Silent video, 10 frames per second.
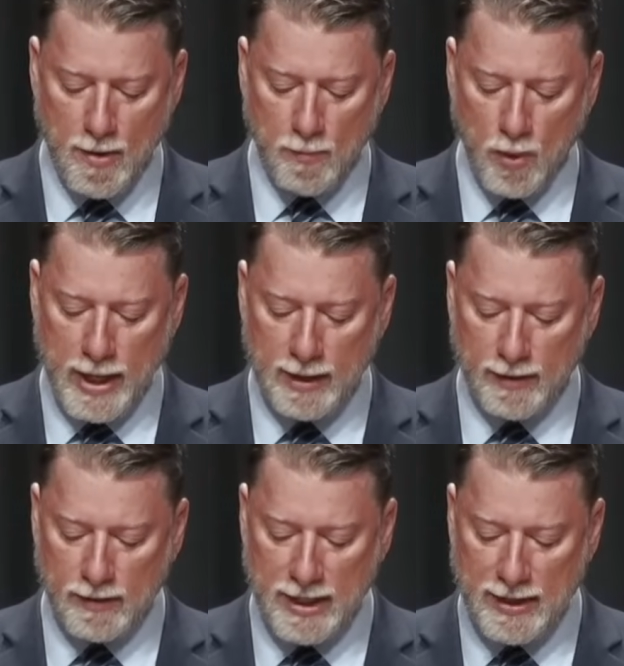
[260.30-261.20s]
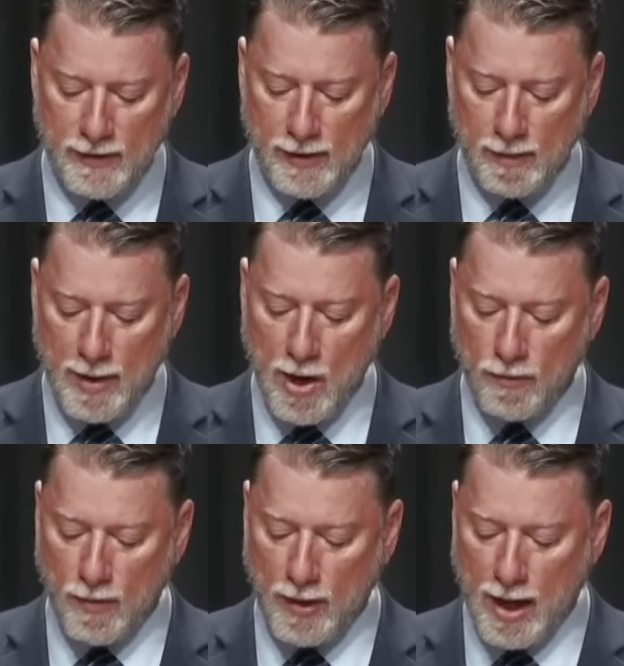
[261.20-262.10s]
Break their teeth in their
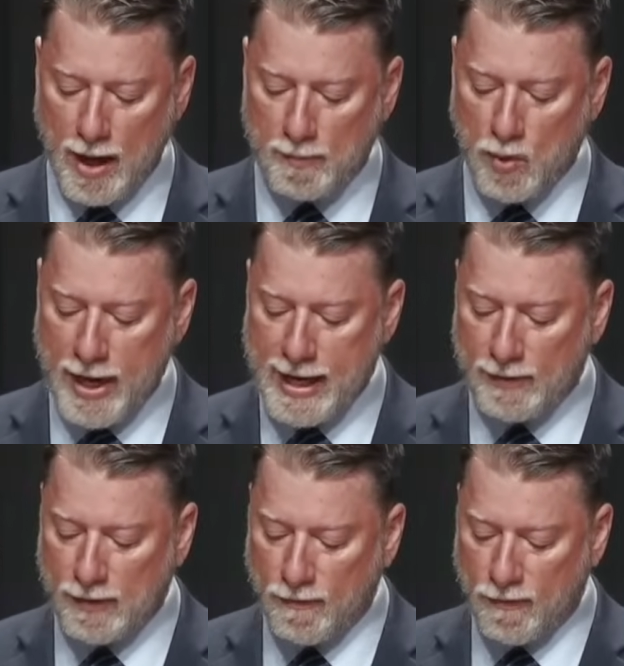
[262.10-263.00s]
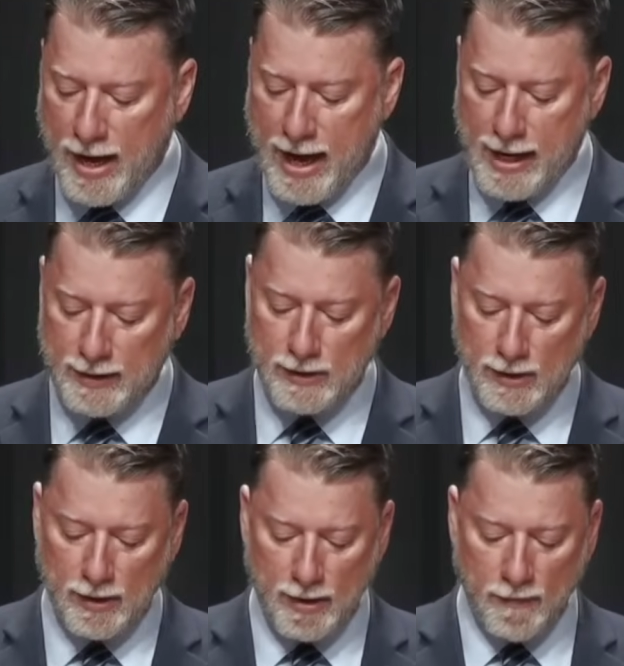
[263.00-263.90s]
mouth, O God. Break out the
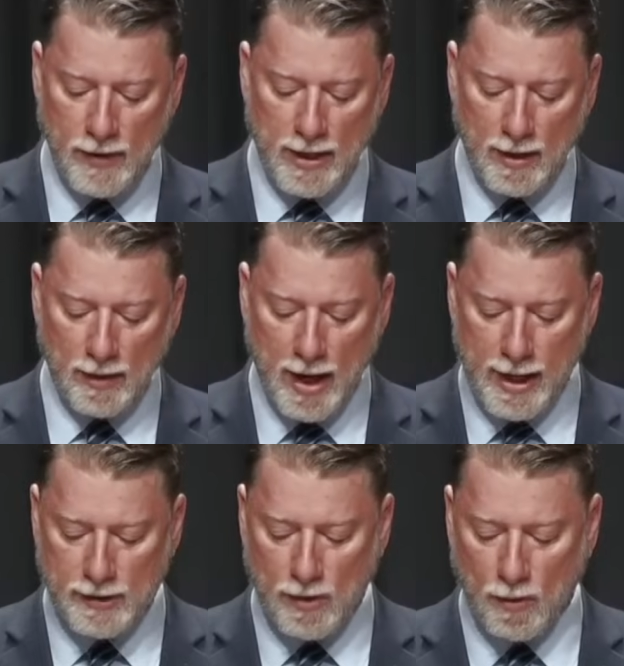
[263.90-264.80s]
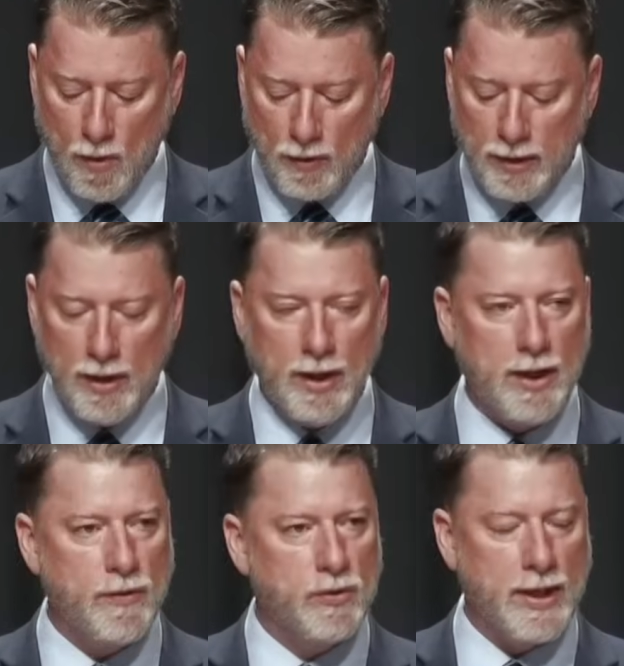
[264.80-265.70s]
fangs of the young lions, O Lord.
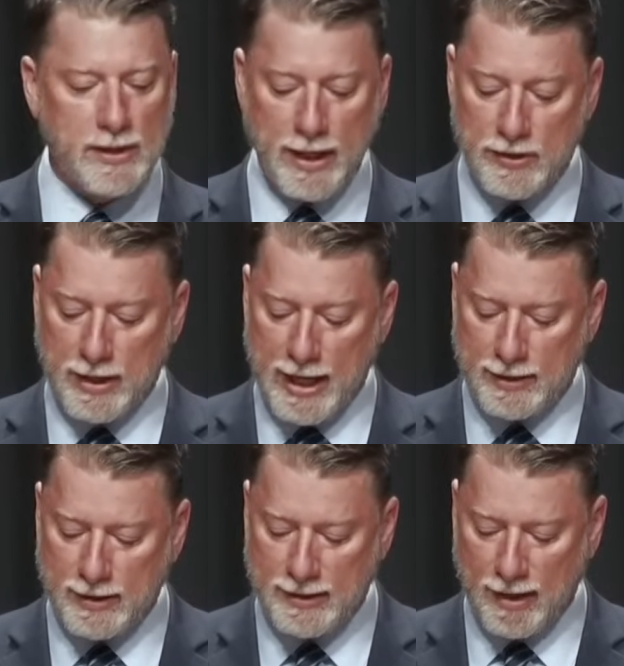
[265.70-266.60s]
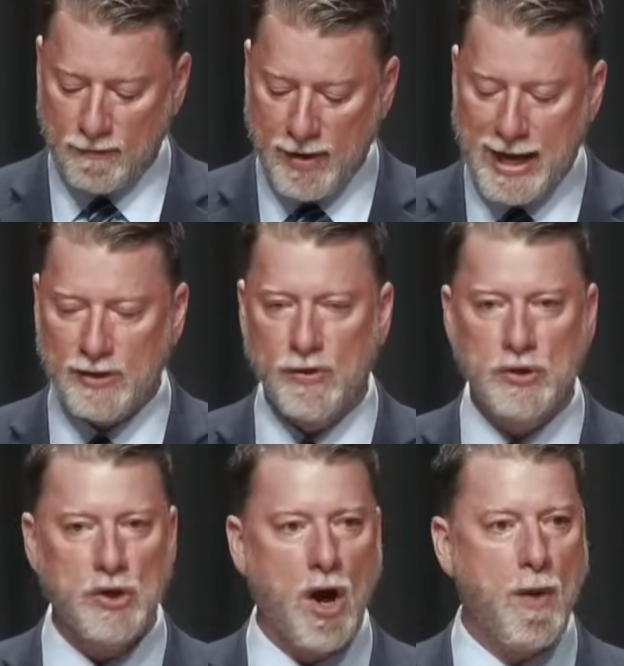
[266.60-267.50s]
Another translation has, instead of fangs, the
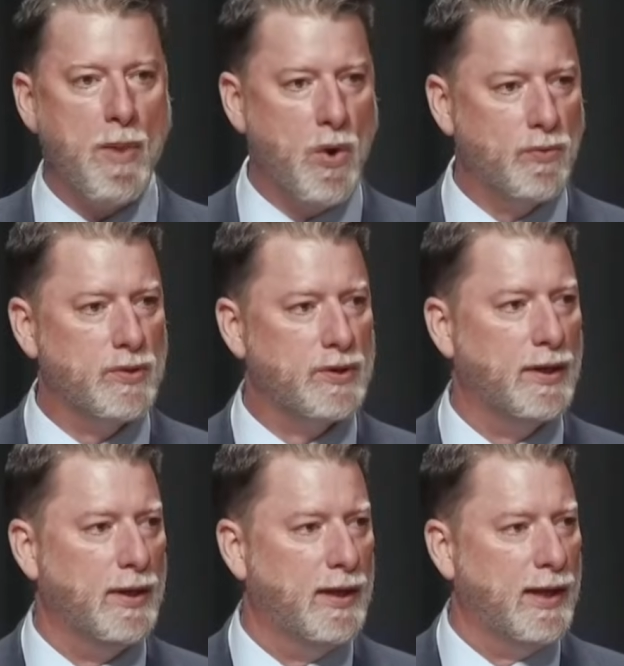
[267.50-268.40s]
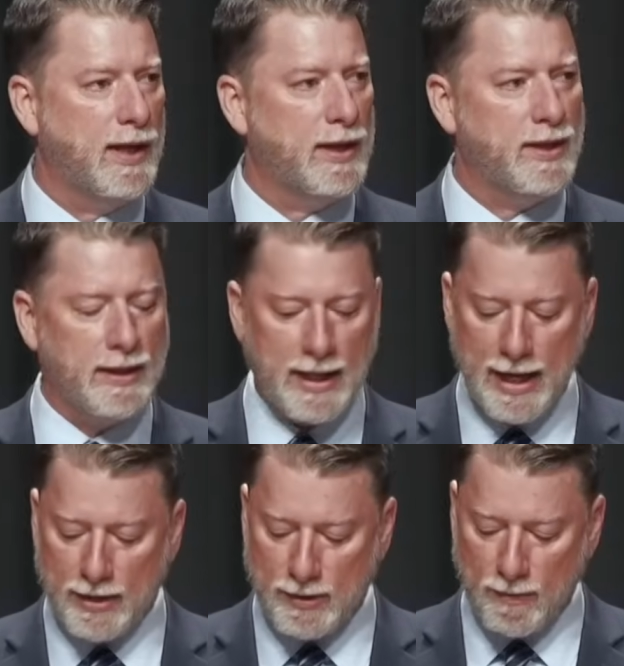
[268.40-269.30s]
jawbones. And I think
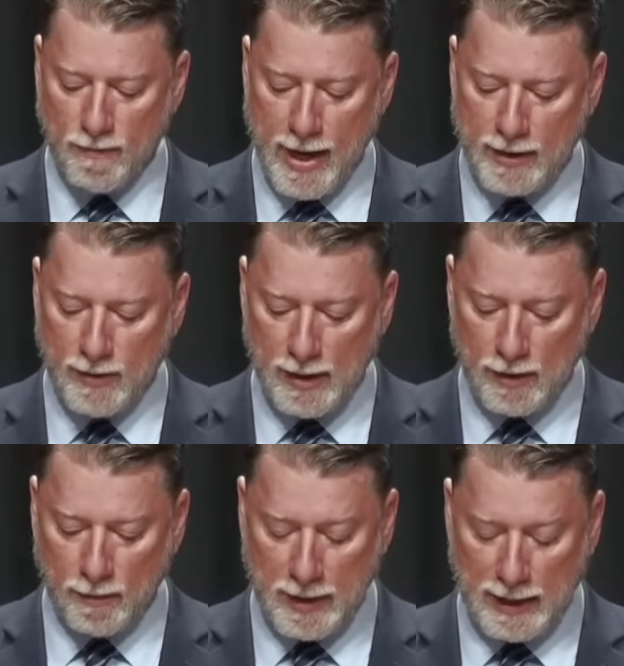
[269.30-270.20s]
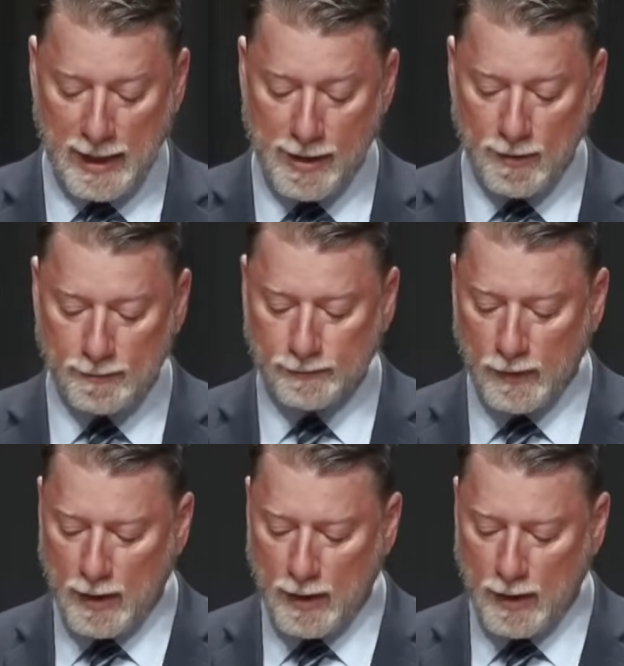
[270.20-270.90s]
that actually will factor in a little bit later.